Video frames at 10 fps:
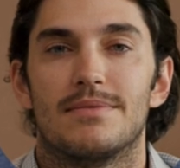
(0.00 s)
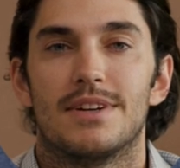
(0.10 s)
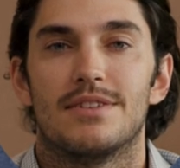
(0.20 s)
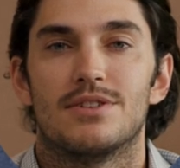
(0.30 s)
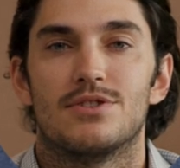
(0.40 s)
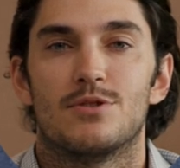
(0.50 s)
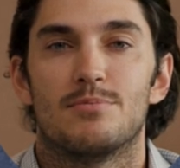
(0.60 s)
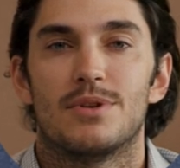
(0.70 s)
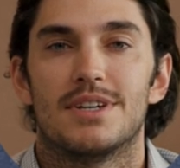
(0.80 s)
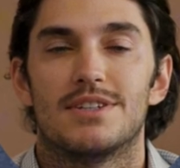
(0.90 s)
It's a
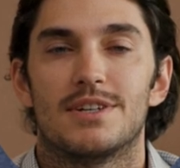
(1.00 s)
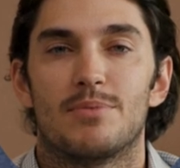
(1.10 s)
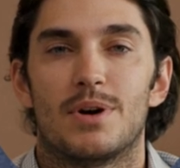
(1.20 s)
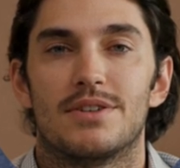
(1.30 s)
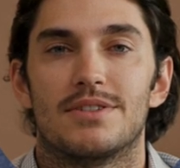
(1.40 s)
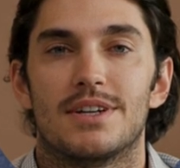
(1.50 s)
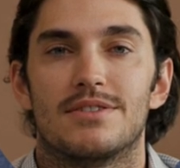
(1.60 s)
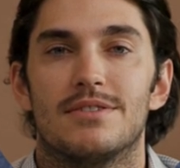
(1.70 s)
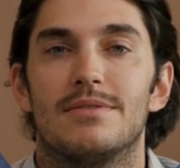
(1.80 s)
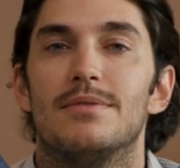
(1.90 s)
super easy
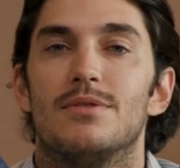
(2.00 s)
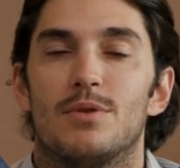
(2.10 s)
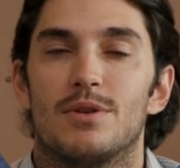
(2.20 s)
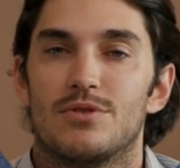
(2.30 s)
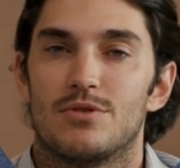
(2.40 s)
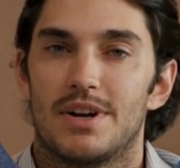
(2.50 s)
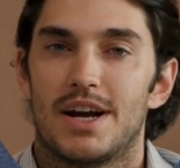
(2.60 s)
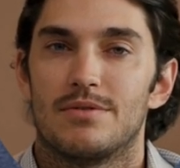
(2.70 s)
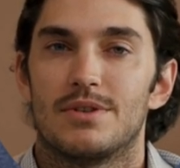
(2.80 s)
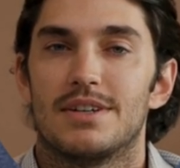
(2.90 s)
process, so if you've
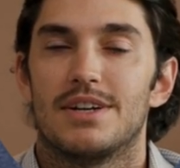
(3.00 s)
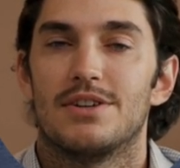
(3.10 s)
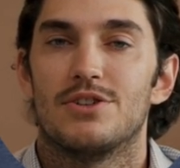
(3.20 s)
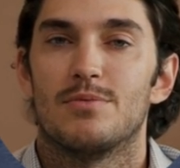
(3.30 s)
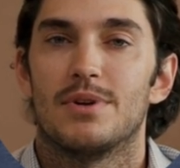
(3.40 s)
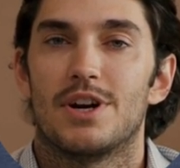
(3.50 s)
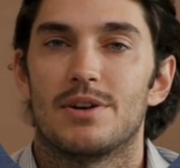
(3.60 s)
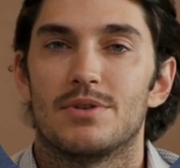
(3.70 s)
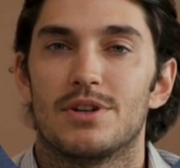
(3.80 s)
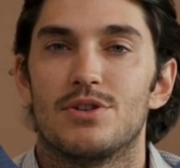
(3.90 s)
ever needed to
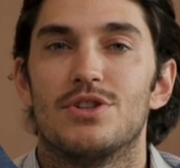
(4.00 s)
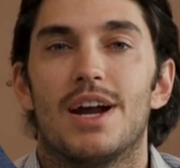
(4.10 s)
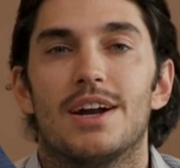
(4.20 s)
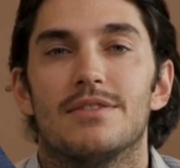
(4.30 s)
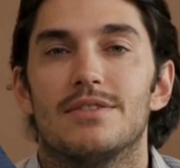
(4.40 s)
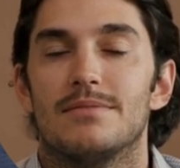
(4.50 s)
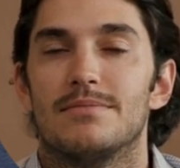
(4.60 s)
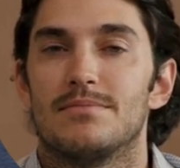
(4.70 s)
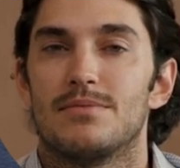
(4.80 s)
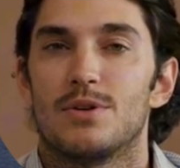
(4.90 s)
recover your chats,
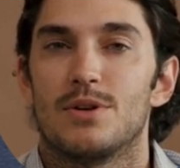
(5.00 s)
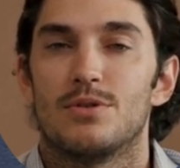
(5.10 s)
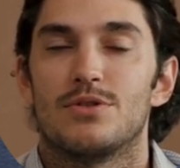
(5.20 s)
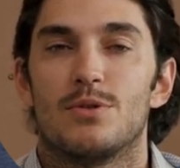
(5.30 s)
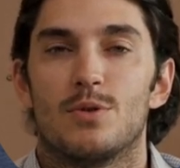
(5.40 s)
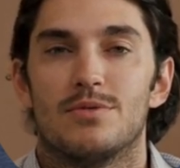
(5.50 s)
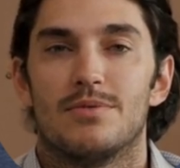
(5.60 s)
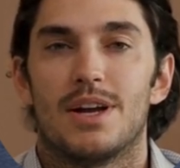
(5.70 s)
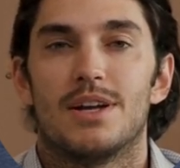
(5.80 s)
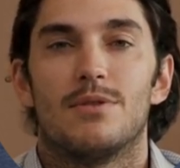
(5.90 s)
photos, or
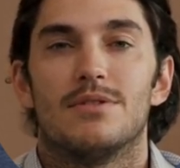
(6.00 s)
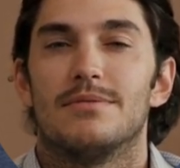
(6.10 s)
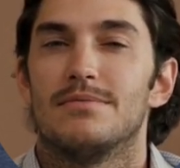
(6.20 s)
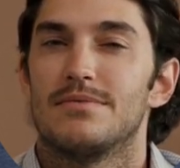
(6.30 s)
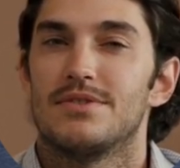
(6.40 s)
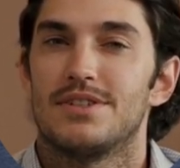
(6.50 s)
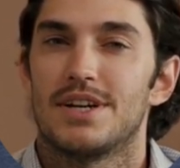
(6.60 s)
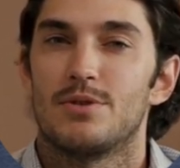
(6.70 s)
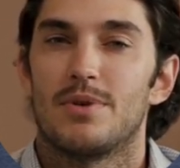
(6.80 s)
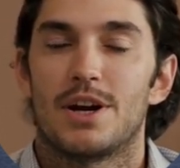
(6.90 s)
files,
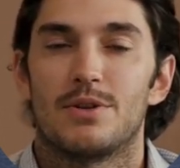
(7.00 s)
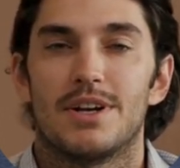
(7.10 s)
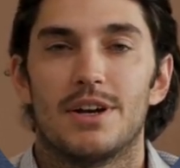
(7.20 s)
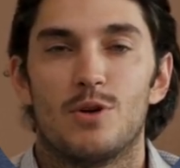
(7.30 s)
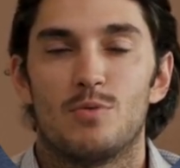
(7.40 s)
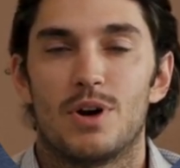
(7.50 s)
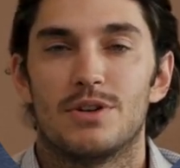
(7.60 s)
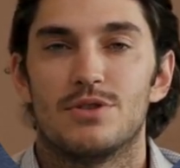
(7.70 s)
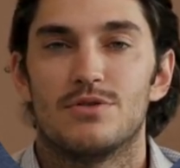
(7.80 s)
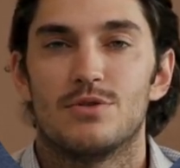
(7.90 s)
stick around and I'll
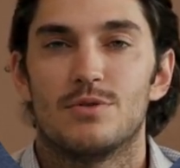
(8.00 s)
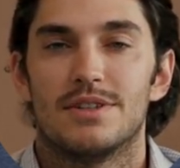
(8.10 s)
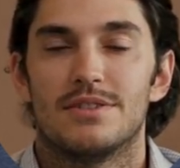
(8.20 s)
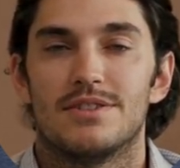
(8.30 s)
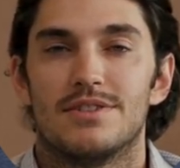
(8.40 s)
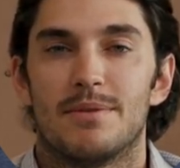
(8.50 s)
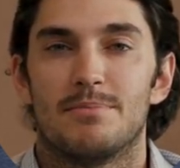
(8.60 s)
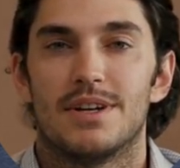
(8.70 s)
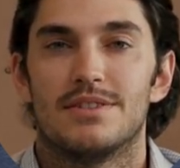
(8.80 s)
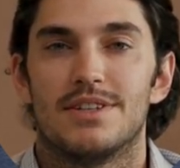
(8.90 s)
walk you through it step
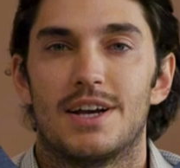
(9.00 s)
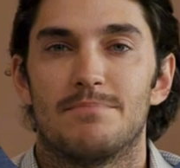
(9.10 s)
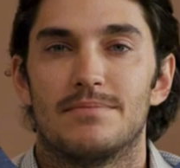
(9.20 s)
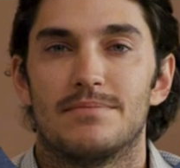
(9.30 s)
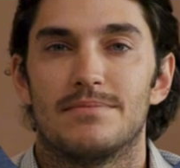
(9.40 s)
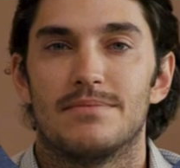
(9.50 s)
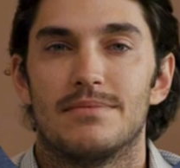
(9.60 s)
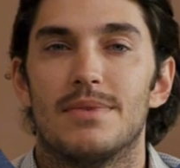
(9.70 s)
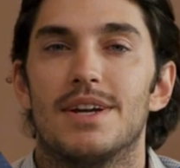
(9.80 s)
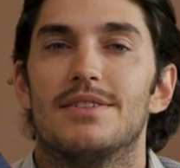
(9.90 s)
by step.
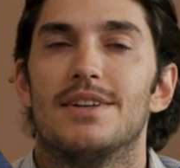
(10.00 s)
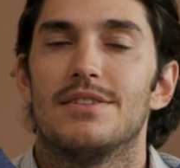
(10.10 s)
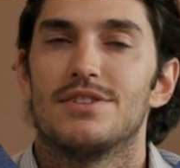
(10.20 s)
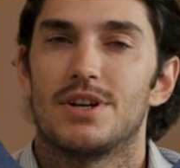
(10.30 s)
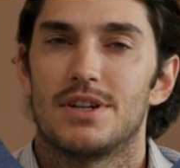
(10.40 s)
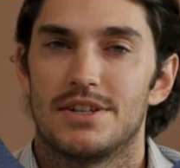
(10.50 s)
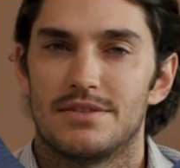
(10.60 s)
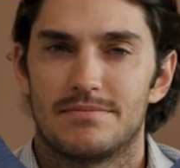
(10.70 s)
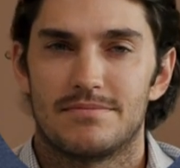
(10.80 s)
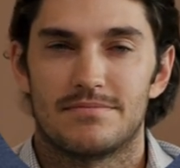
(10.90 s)
Let's get started.